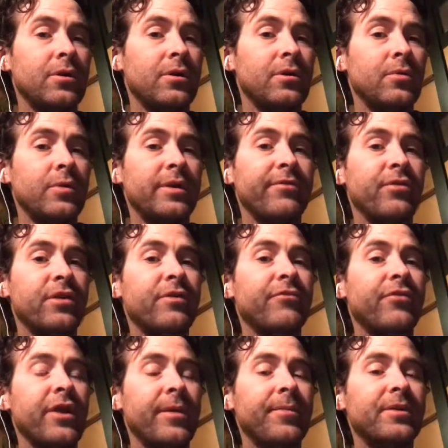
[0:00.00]
whatever
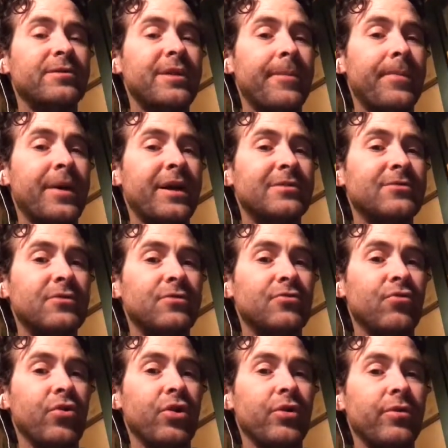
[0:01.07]
confinements that past are
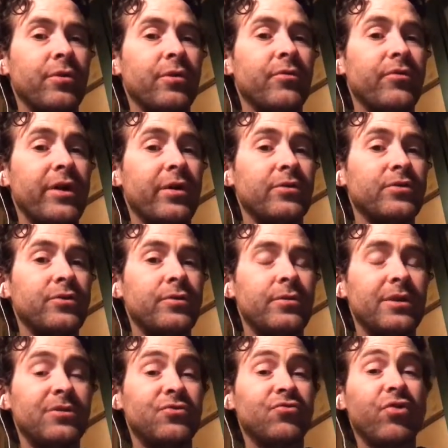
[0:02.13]
drawing around you,
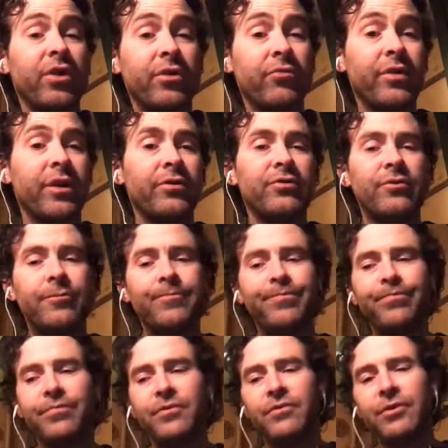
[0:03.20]
is drawing around
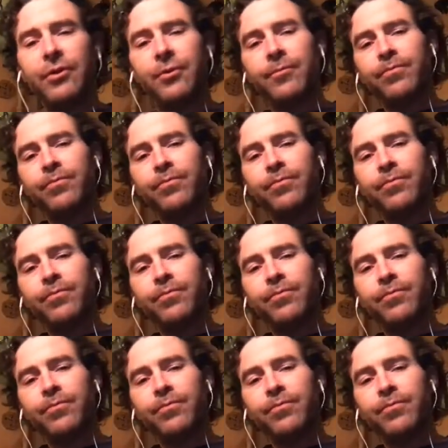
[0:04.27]
you.